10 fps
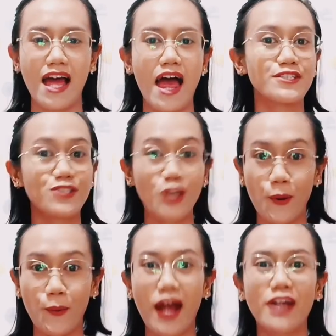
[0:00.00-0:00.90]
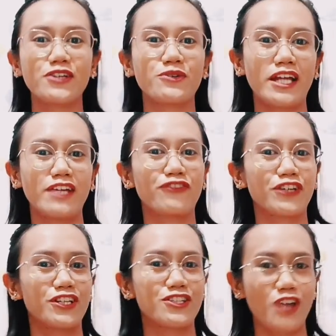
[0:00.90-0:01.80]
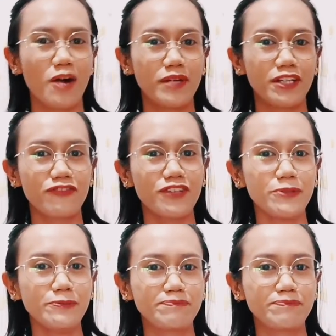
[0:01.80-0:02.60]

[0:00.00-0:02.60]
So, are you ready for your job interview?